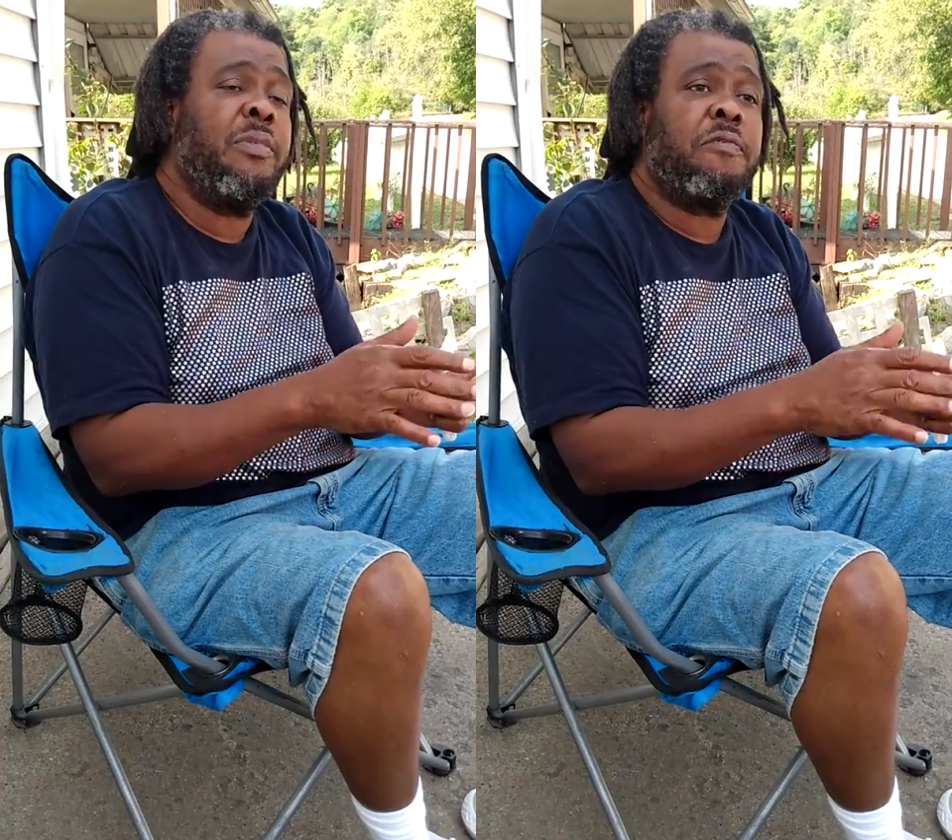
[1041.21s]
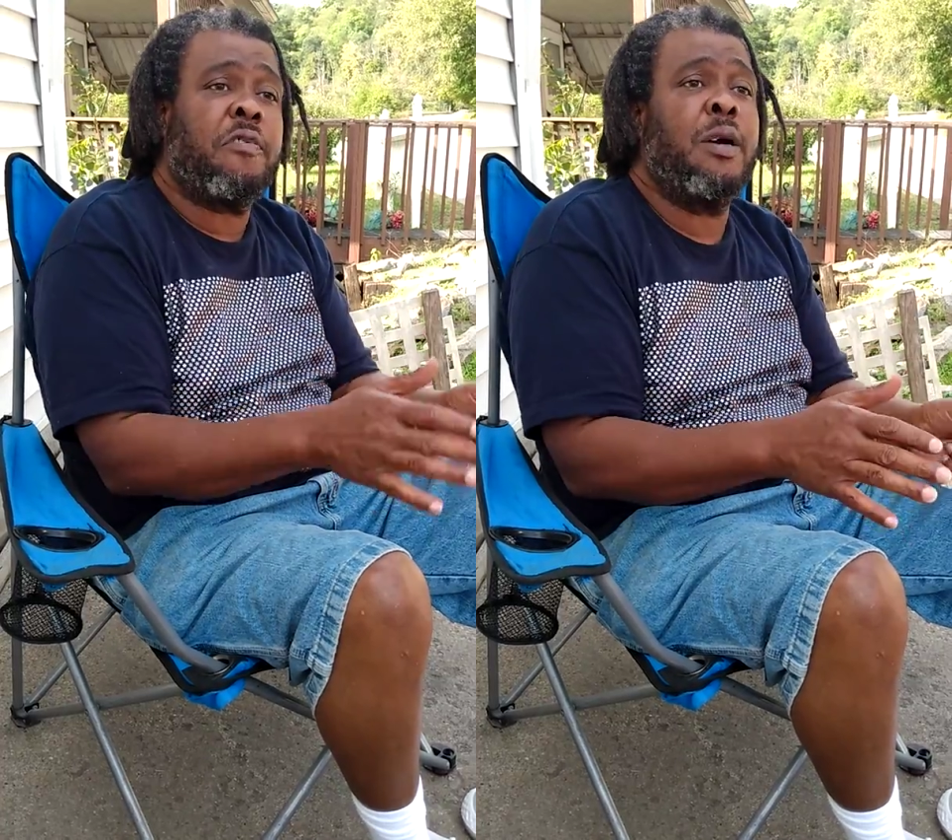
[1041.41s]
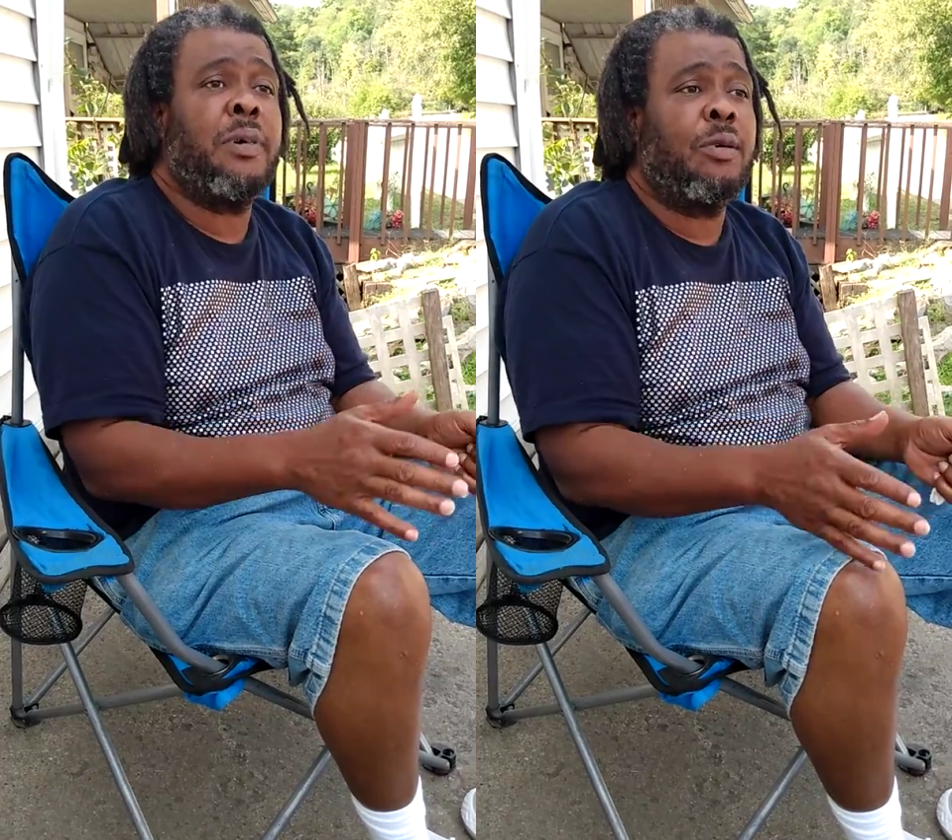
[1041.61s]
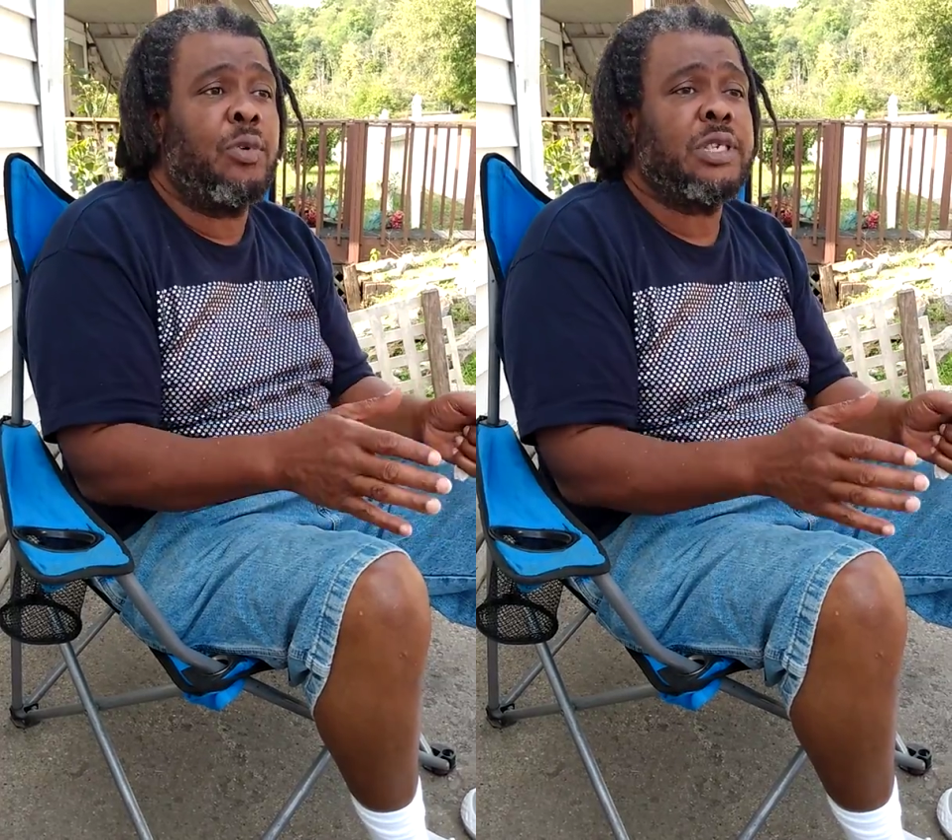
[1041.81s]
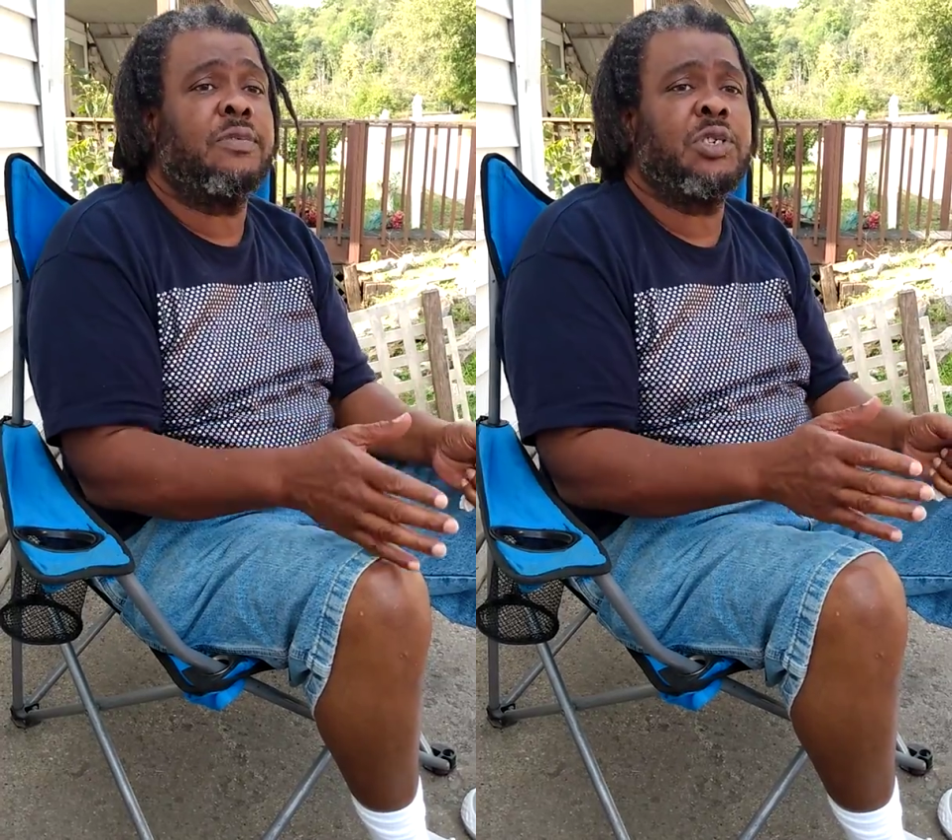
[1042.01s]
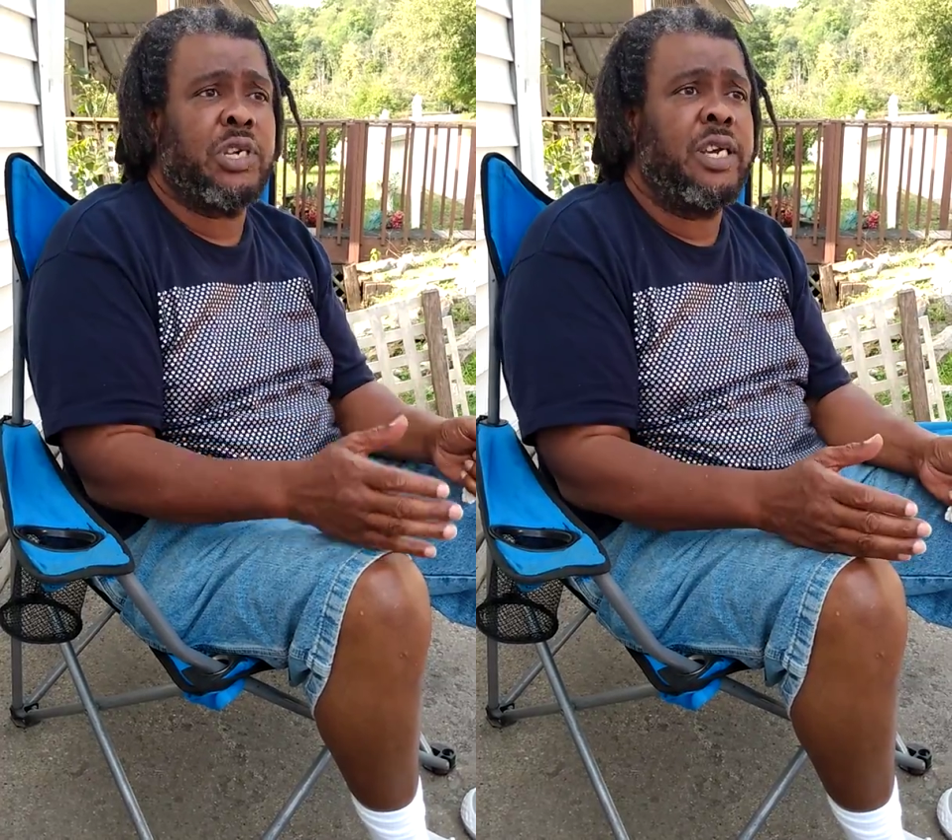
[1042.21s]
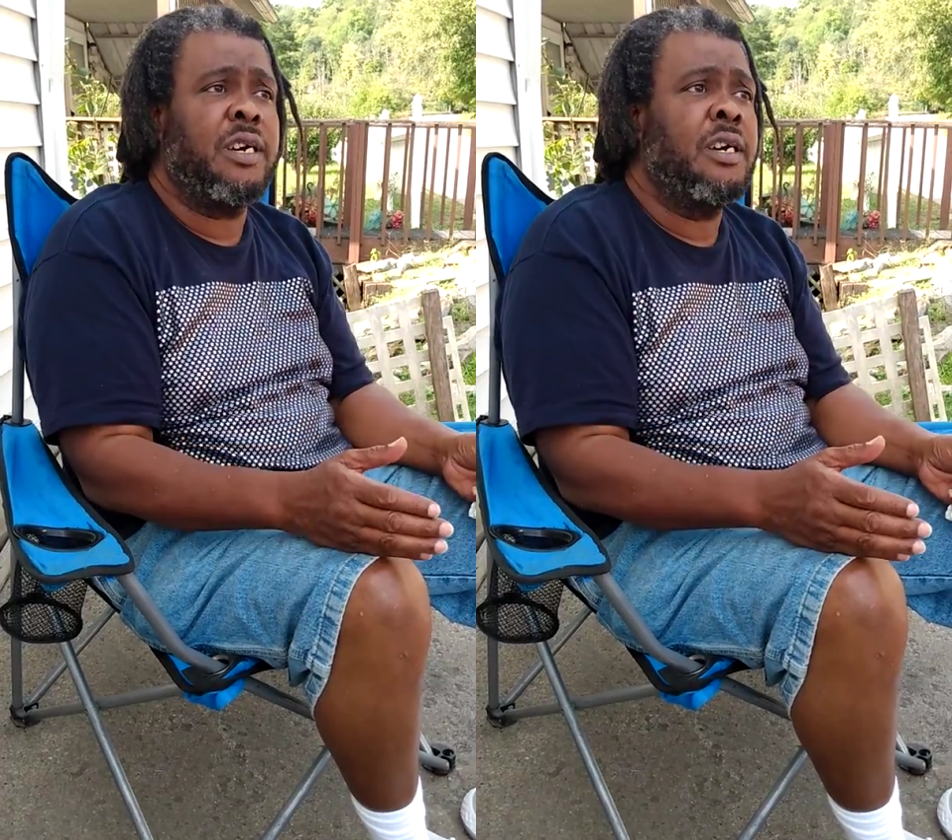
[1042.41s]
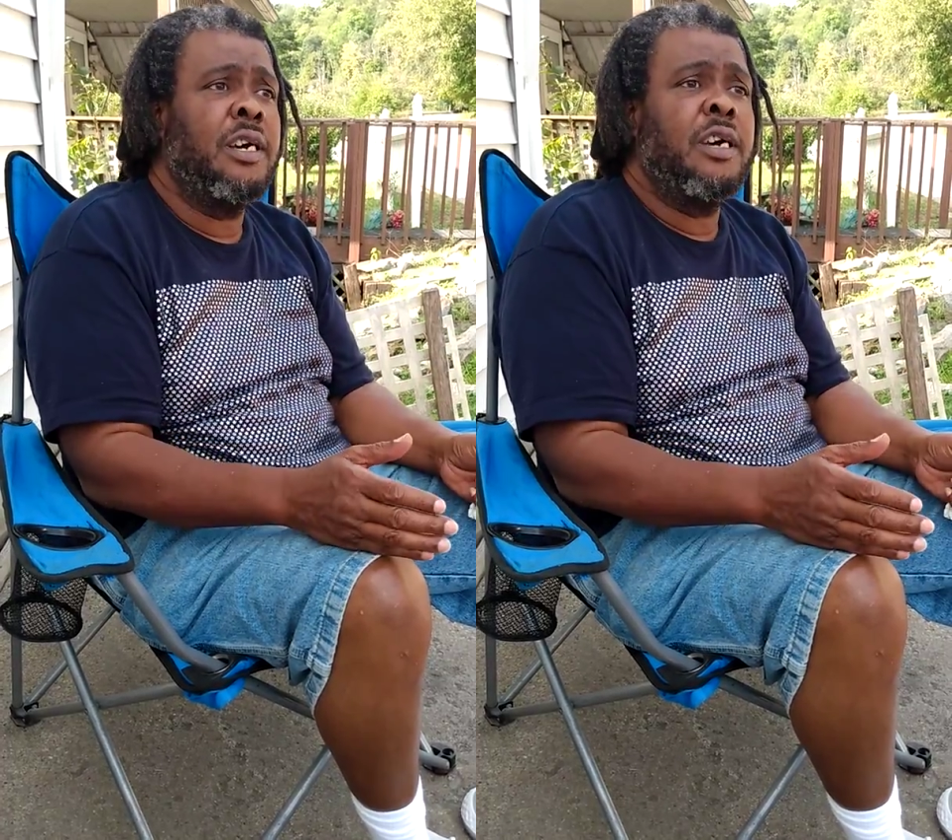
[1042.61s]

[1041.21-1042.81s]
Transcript: in Fremont, West Virginia,